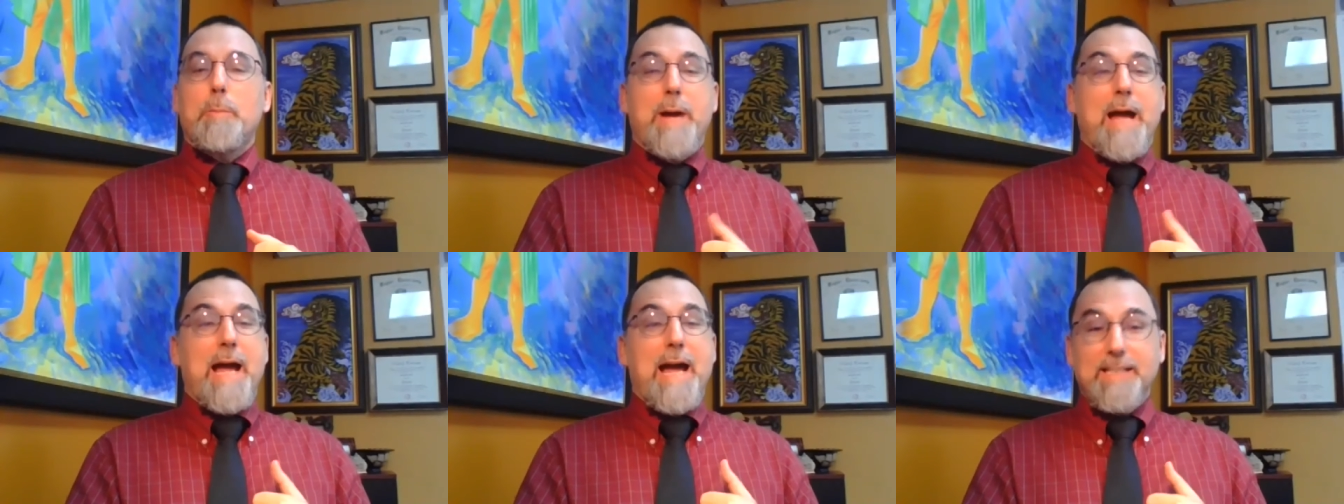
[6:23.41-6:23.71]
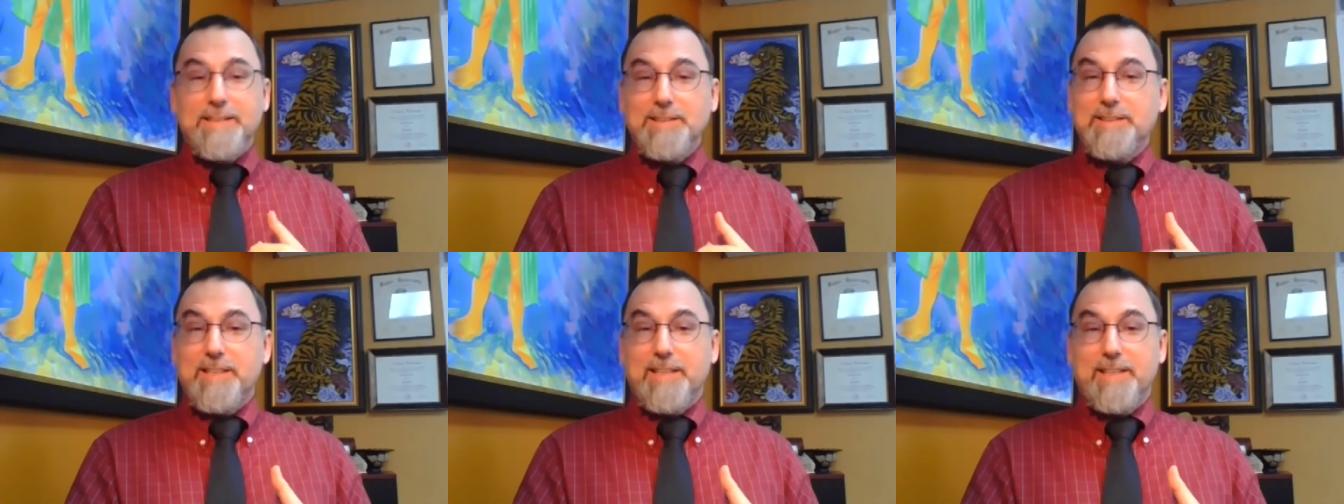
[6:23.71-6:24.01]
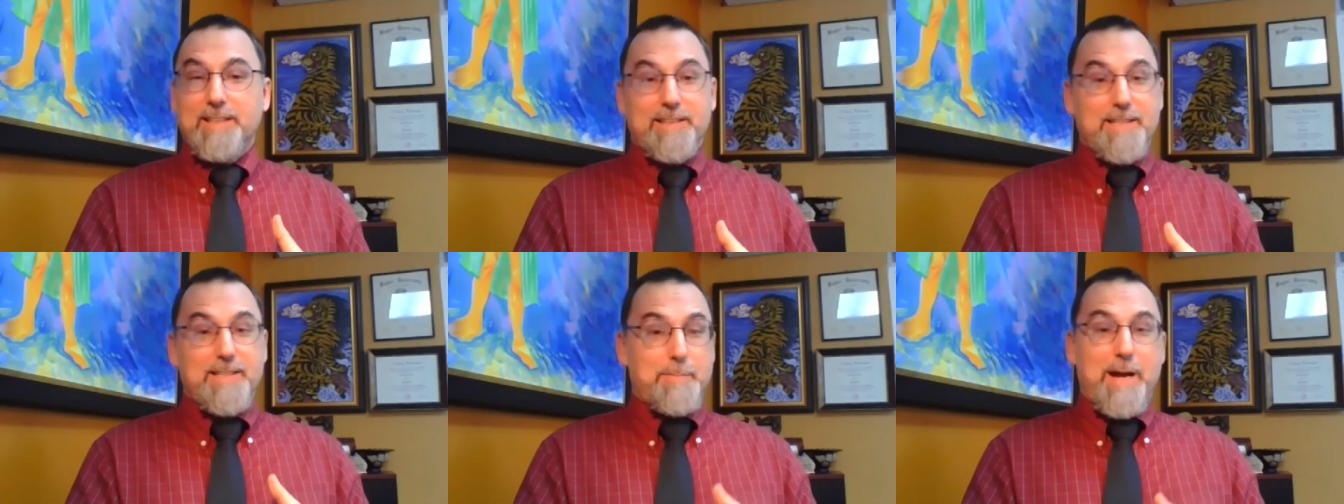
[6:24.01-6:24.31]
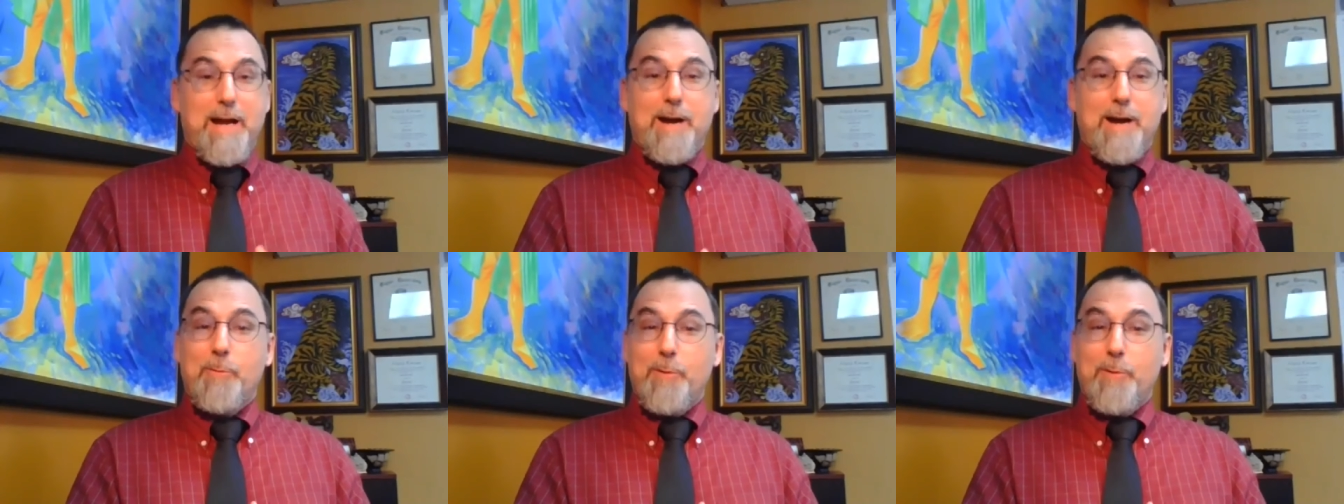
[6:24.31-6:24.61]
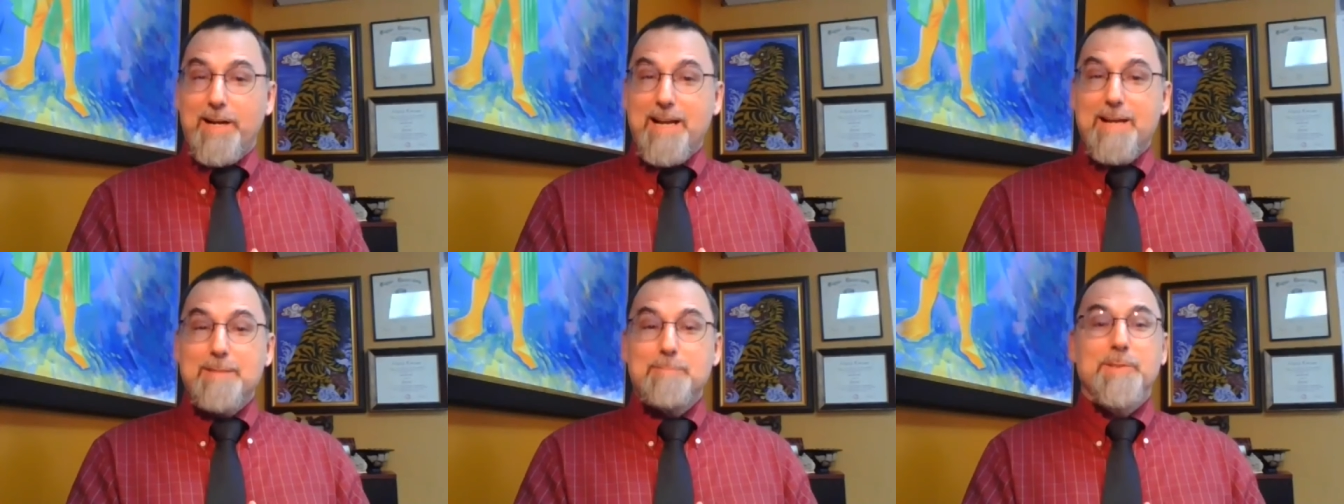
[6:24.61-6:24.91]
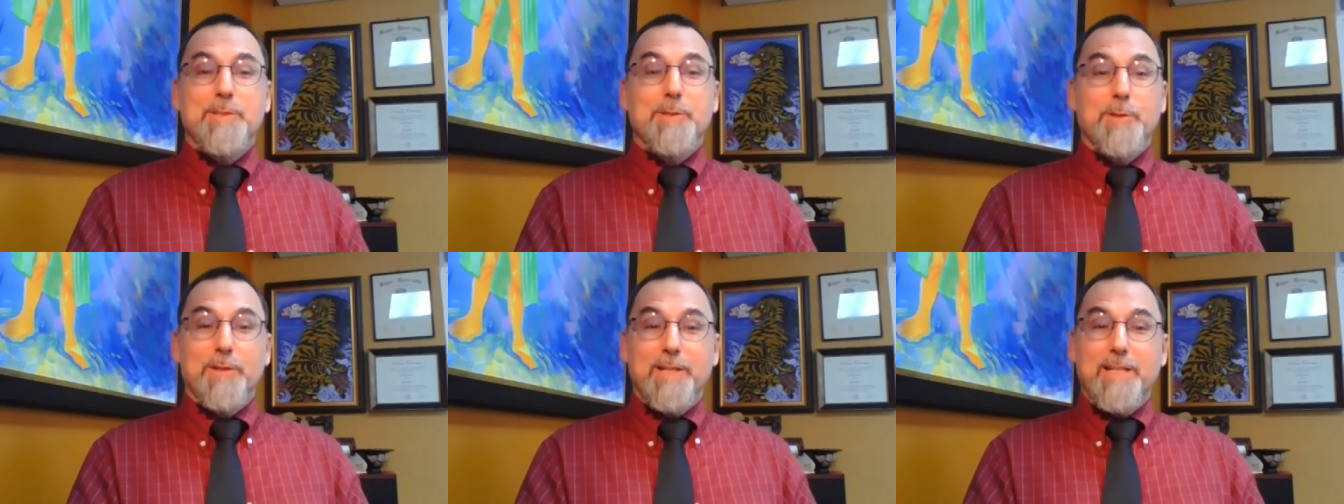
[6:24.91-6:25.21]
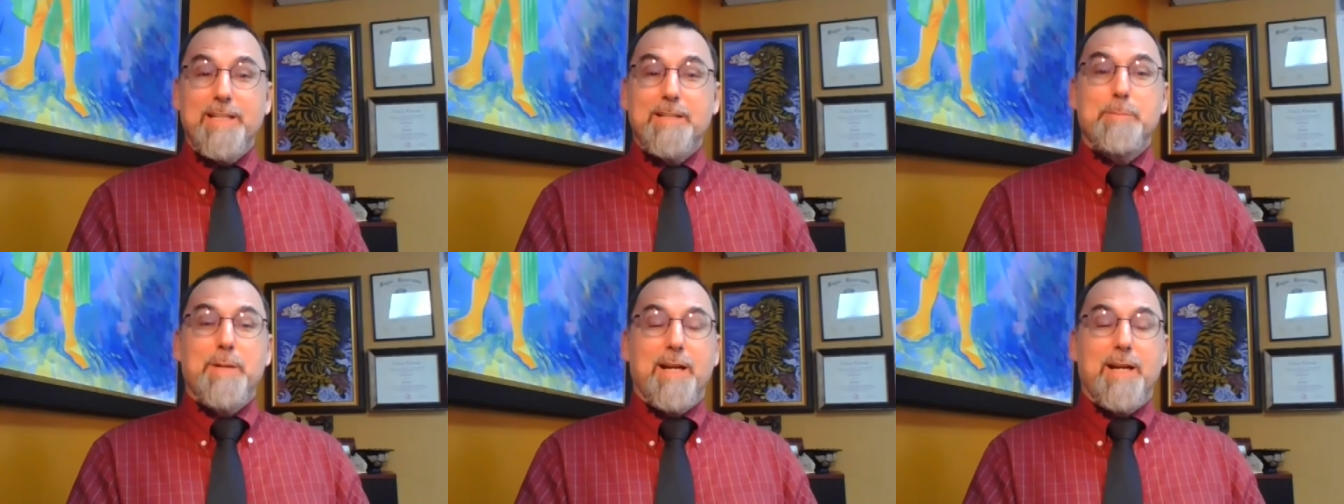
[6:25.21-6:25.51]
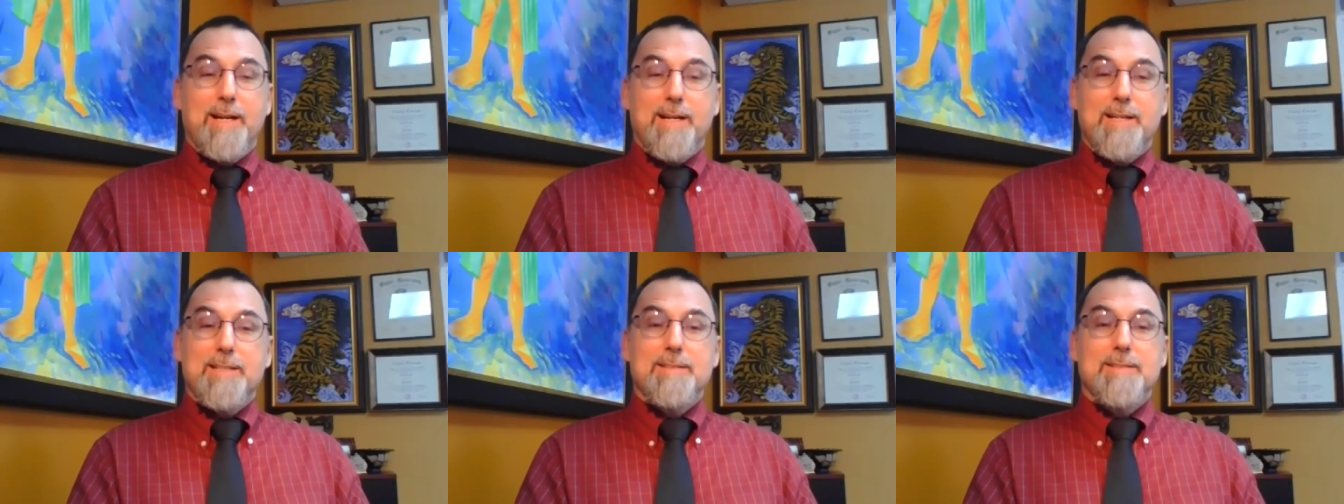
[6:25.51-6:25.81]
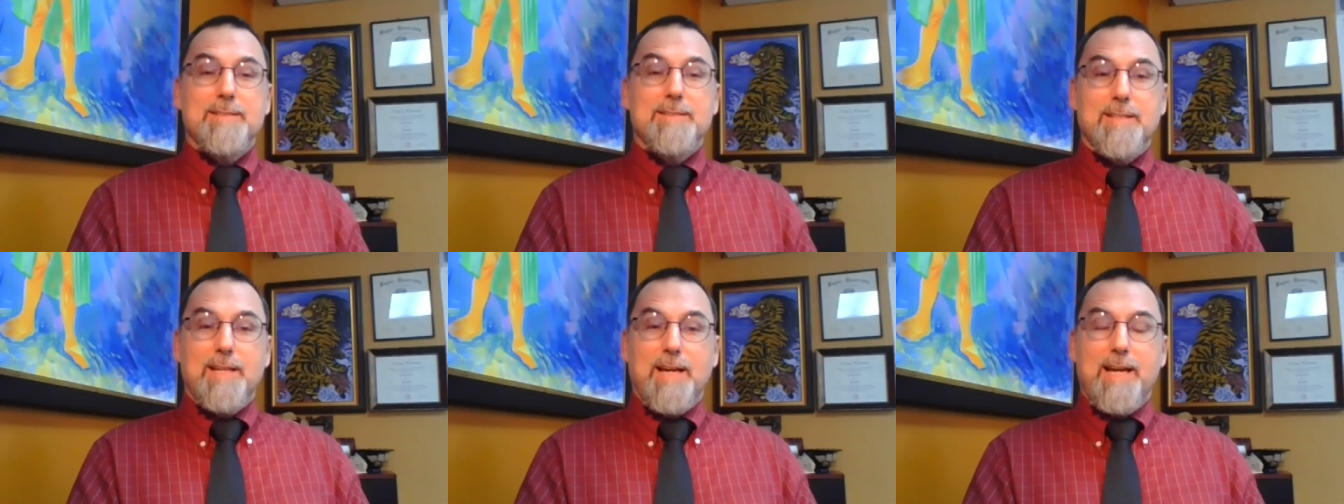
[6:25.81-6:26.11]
passion about what I'm doing because